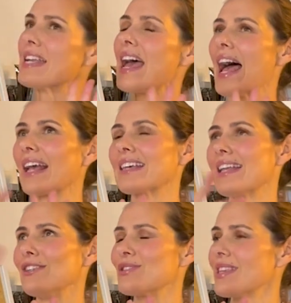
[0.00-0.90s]
And
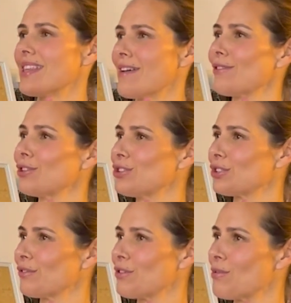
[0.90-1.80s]
can you see the
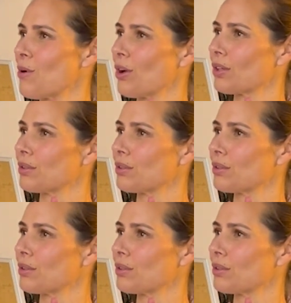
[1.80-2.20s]
evolution of your work